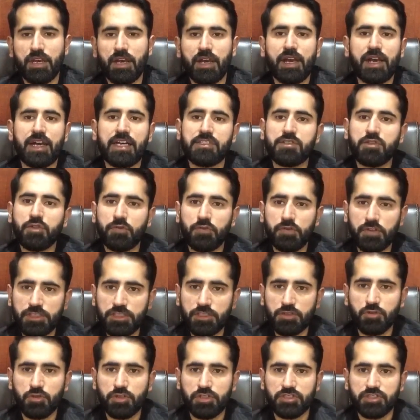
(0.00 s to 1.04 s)
As to
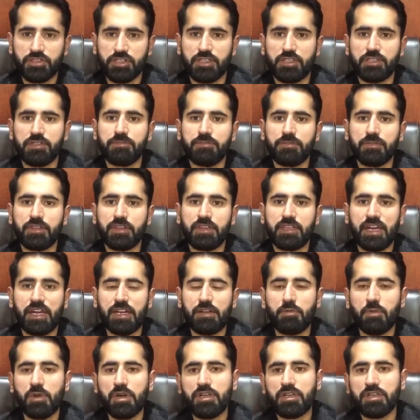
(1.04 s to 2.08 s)
first question,
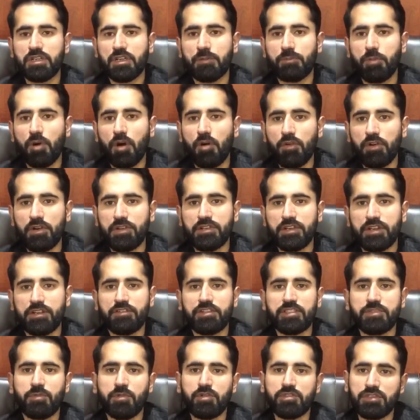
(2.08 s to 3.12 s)
that what are the powers and
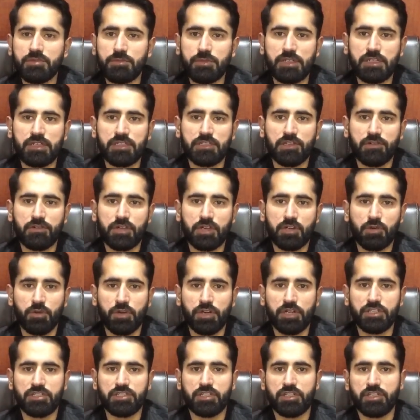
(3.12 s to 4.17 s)
responsibilities of the
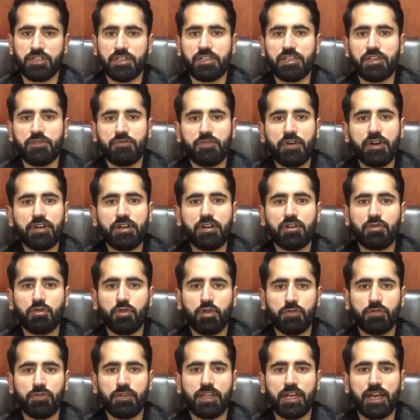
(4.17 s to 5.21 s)
Governor General, the federal
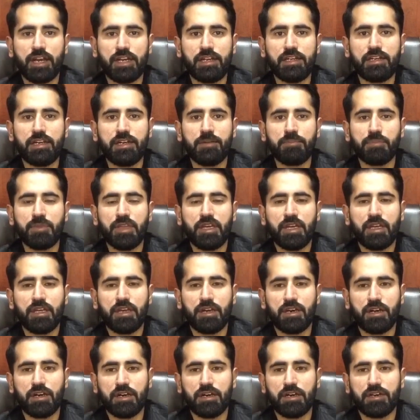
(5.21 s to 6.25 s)
court withheld,
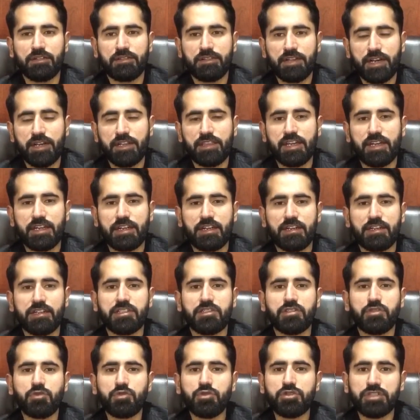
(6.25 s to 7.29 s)
said that it
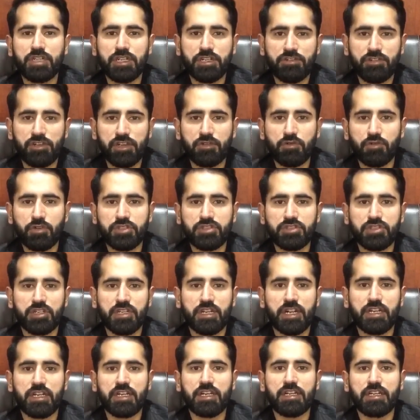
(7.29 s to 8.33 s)
is too general question
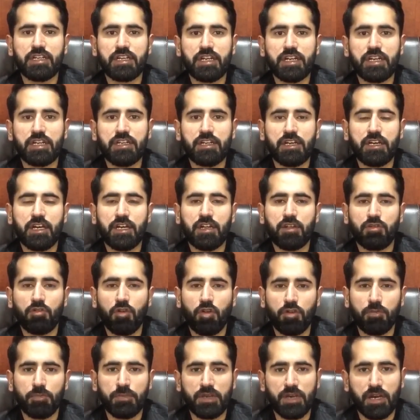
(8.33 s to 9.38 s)
and it need
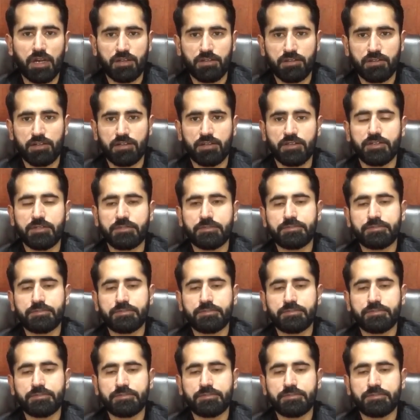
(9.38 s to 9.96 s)
not be answered.